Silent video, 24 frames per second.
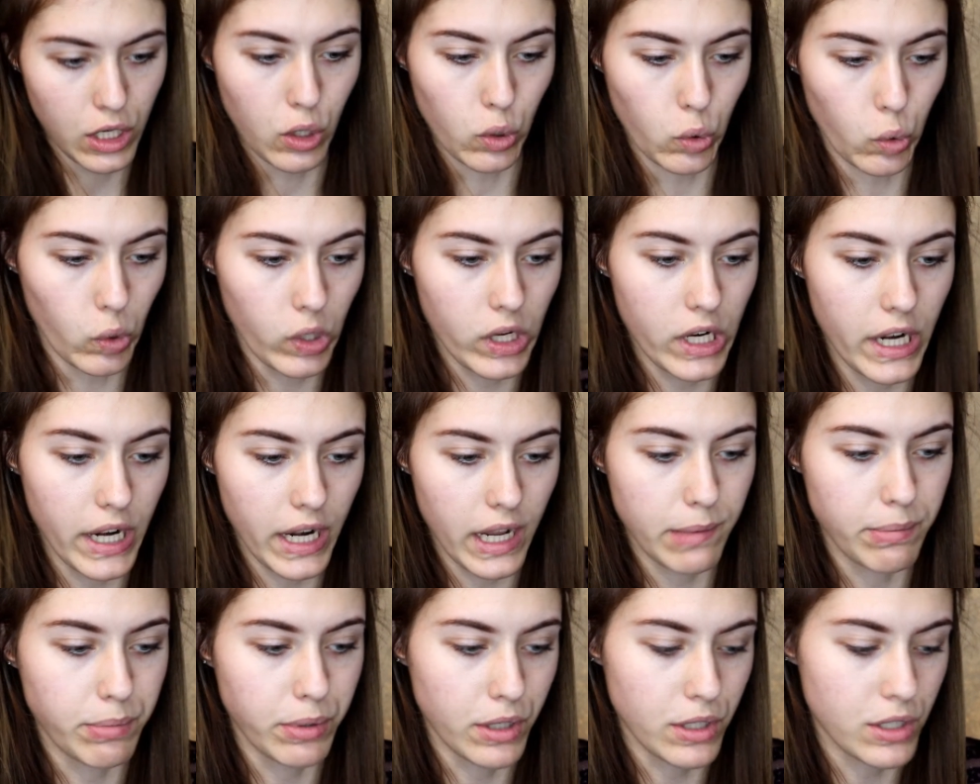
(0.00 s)
Where did
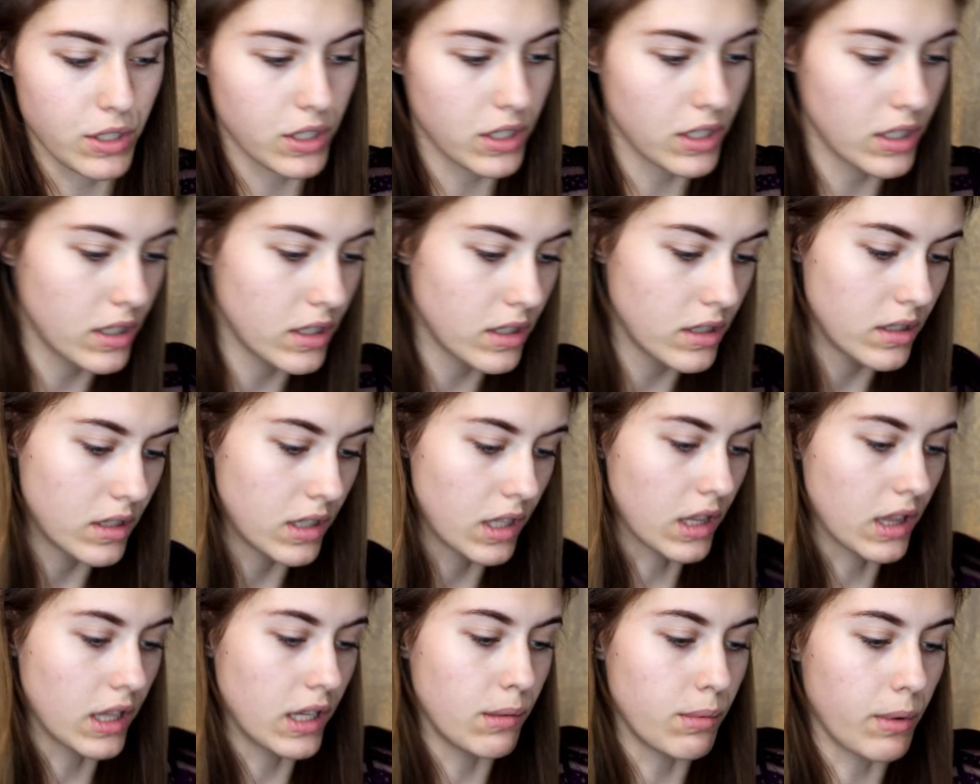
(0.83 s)
I put the
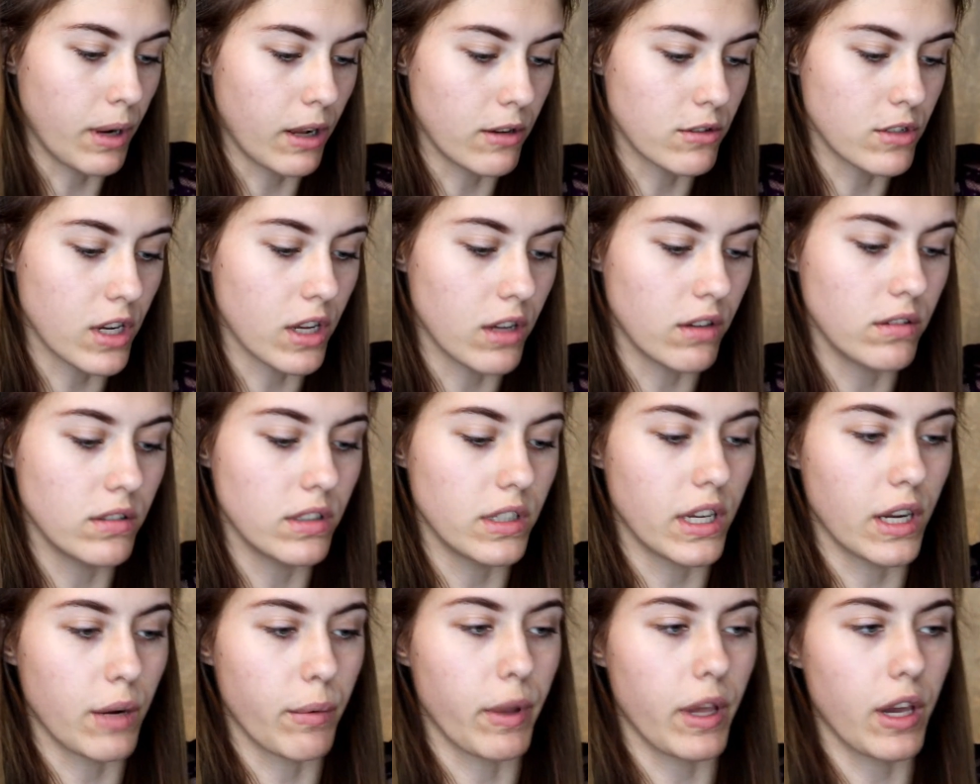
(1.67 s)
clear brow gel?
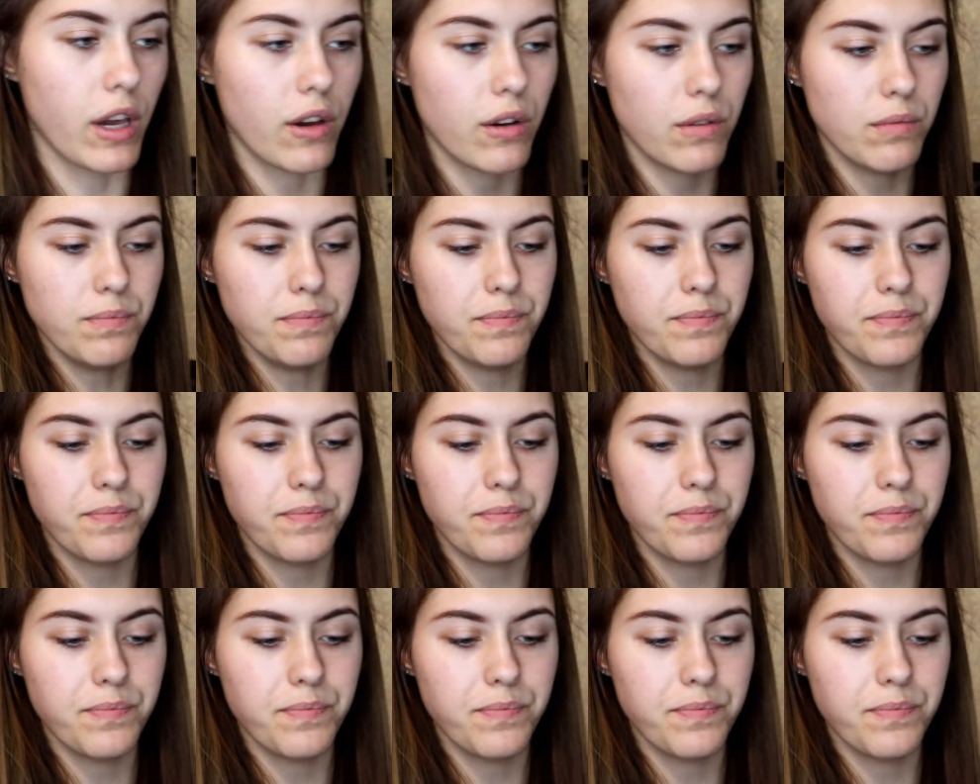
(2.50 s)
There we go.